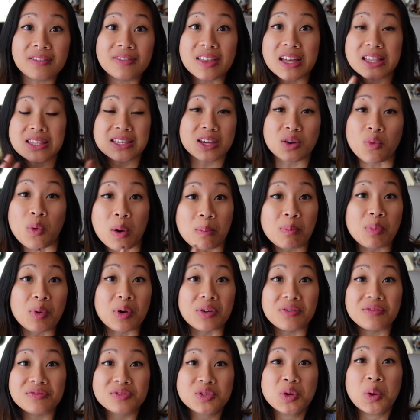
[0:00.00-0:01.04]
That's like
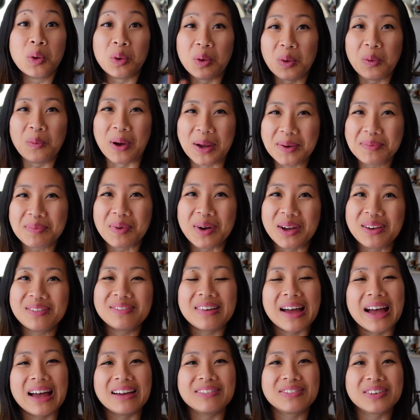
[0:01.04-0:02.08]

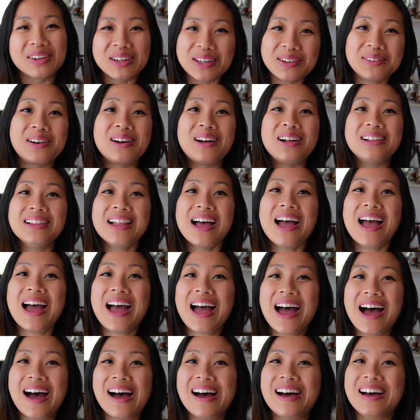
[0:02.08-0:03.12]
1.5 for you all.
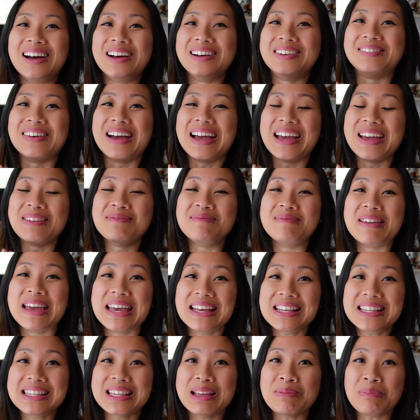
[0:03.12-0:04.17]
It
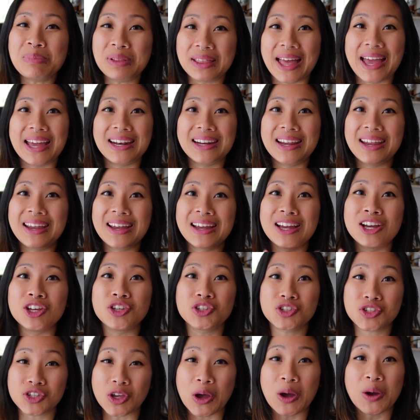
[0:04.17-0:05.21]
makes planning
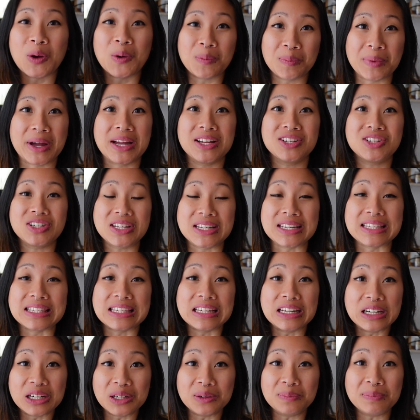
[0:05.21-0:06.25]
so much
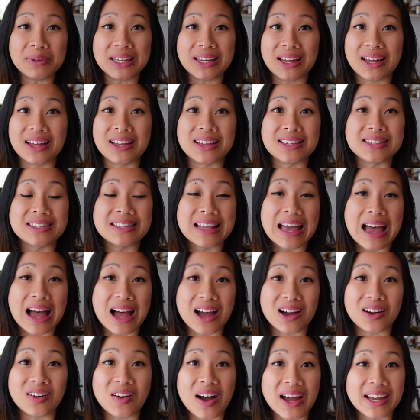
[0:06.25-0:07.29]
easier because
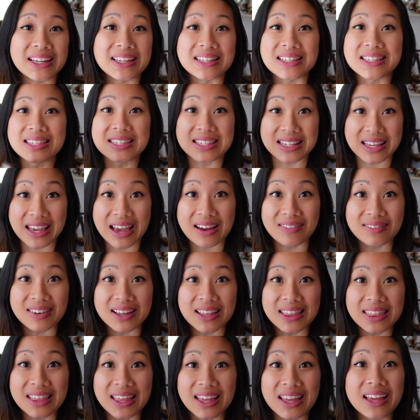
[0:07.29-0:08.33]
now I can see
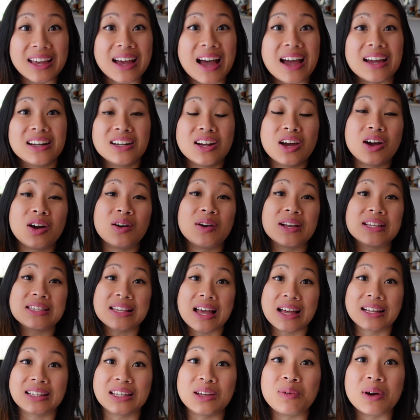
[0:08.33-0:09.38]
everything. I know
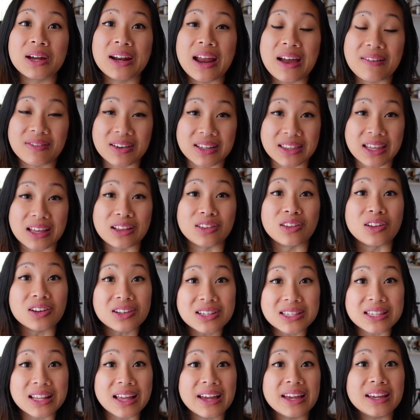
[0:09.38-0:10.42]
exactly what everything
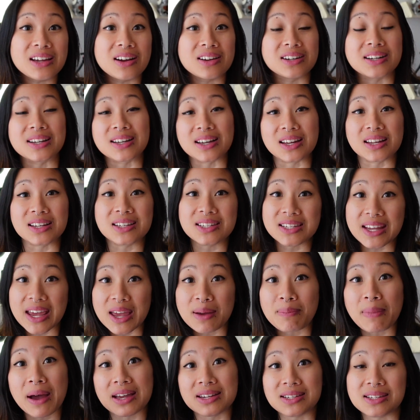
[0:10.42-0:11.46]
looks like on a day
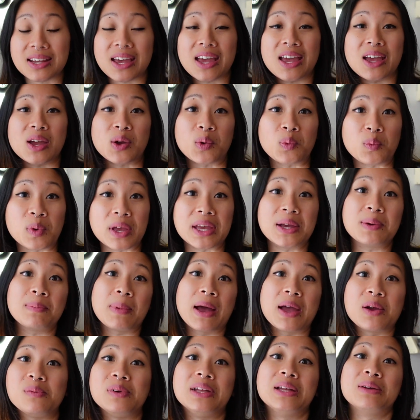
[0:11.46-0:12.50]
by day, week
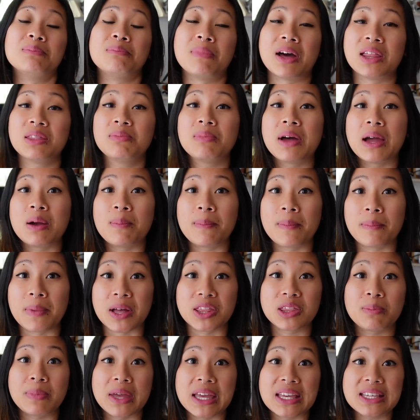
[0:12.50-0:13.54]
by week, month by
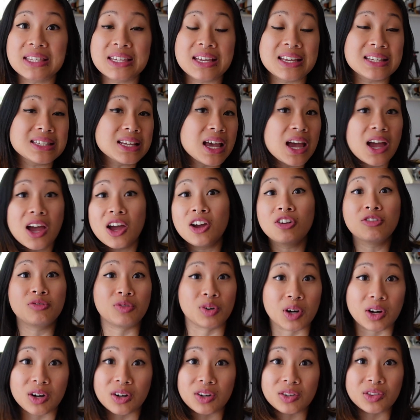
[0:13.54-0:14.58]
month basis
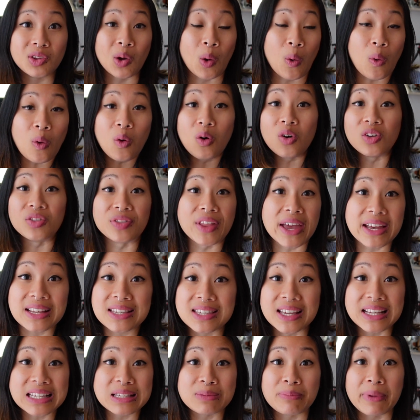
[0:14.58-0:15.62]
for the whole next
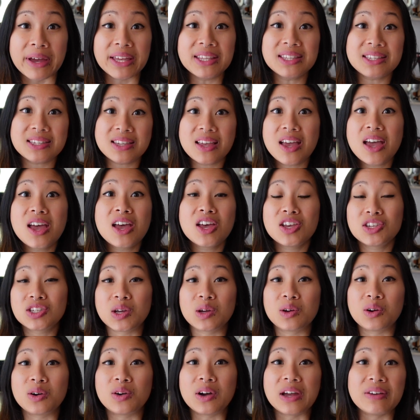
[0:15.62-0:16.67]
6 months.
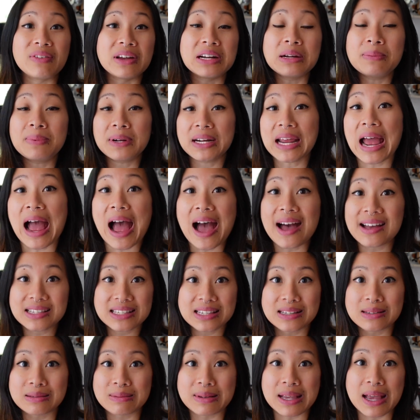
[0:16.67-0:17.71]
So if anybody
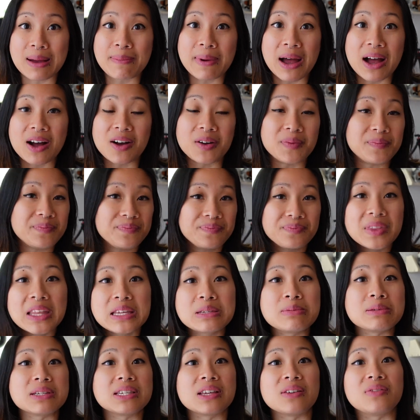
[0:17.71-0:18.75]
asks me about
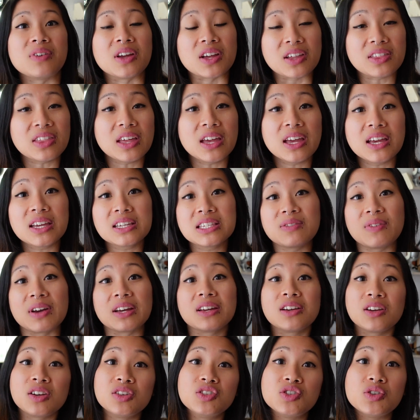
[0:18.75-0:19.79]
specific things, if I
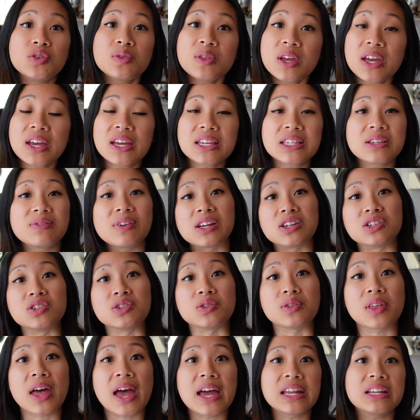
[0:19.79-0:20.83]
can do this, if I can do
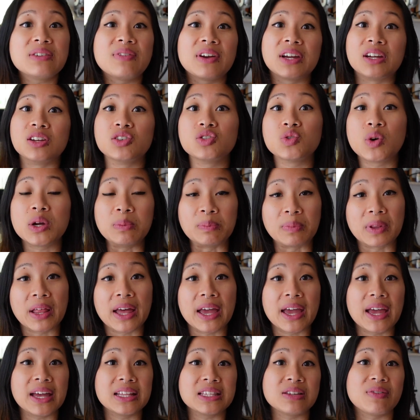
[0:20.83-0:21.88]
that, if I can join
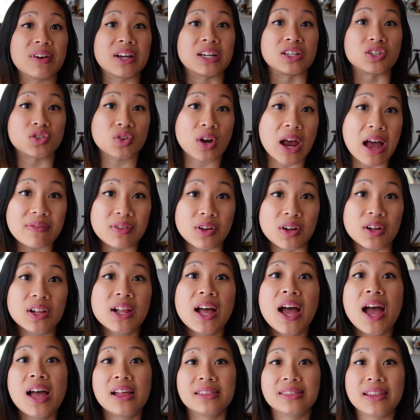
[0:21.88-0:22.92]
plans, if I can travel,
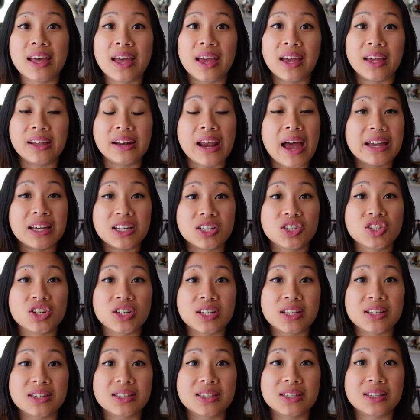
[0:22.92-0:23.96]
then I can
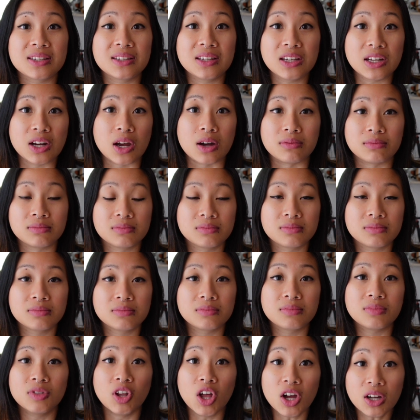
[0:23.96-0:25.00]
just, you know,
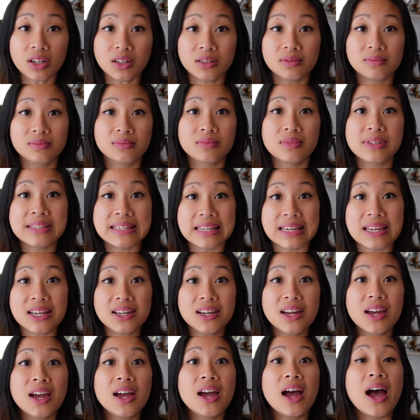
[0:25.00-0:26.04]
look,
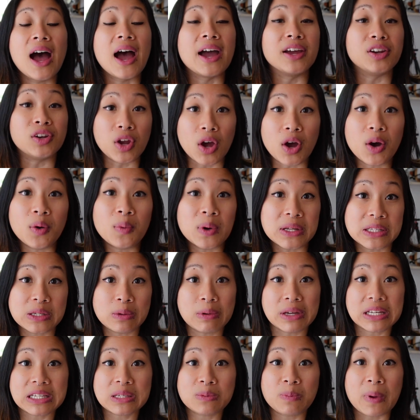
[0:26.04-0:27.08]
see, I know what to
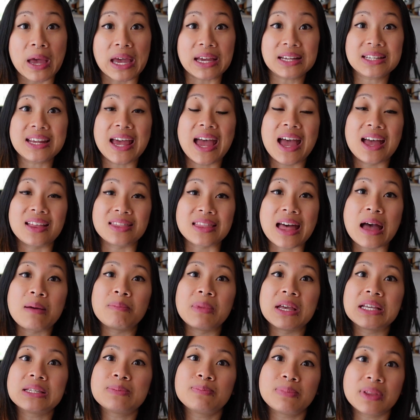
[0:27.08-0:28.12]
expect, and that
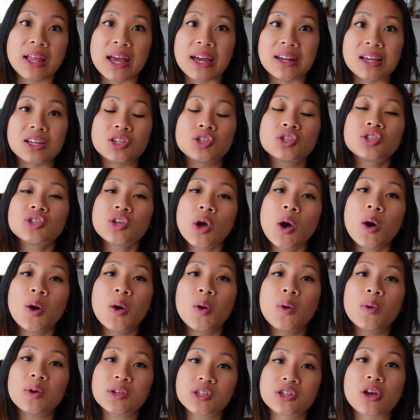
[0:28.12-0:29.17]
makes planning
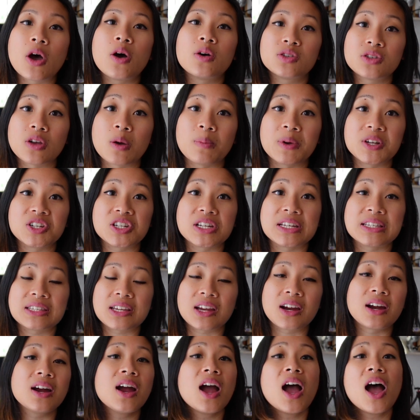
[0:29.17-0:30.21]
so much easier.